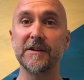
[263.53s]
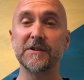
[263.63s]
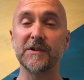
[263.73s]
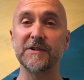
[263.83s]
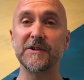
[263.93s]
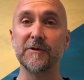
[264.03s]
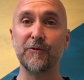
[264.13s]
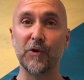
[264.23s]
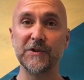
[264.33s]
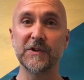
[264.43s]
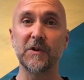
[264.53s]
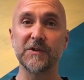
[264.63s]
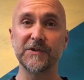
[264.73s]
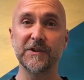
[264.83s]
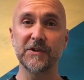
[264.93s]
So this is a voiced
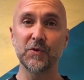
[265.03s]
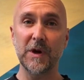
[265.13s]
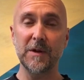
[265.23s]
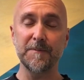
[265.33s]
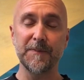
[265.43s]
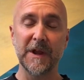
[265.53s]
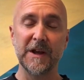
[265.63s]
consonant as well.